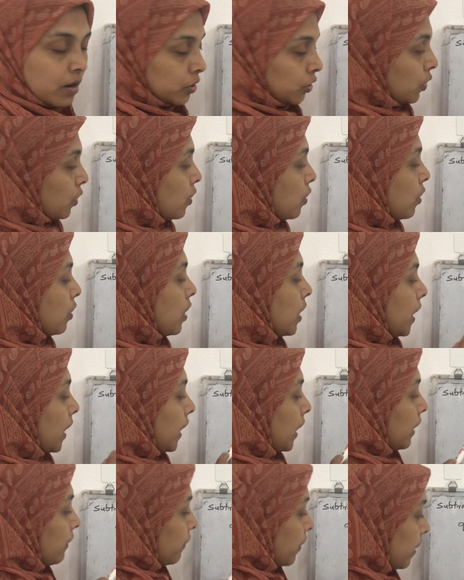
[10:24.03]
So
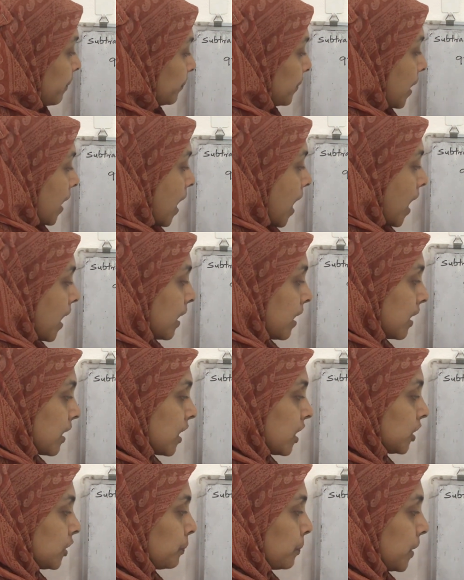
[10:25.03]
from
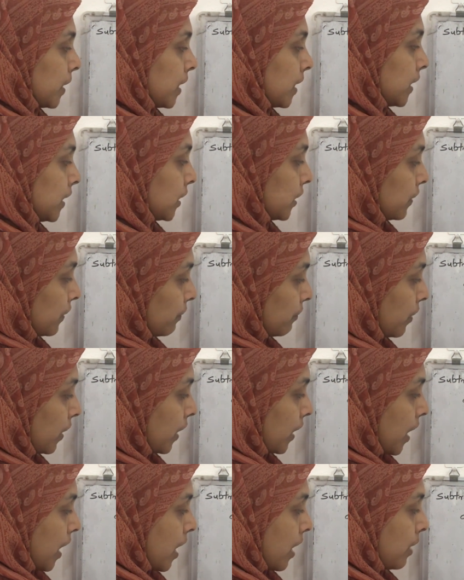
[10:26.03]
hundreds place we
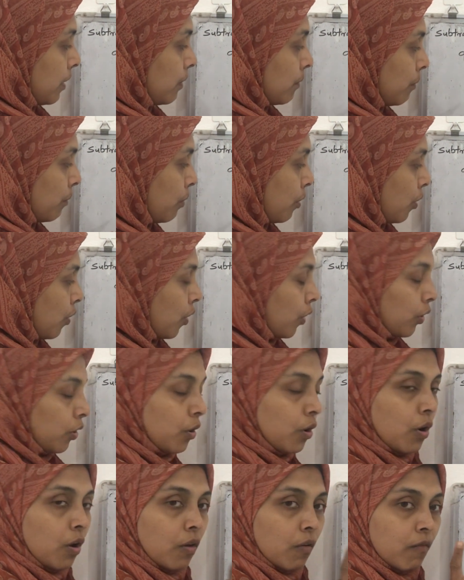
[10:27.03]
can
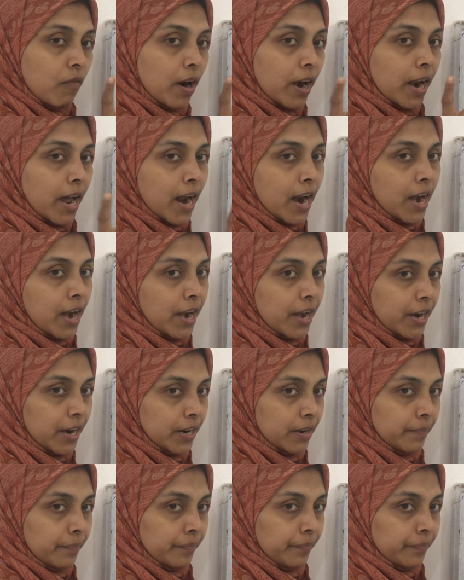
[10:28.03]
borrow 100.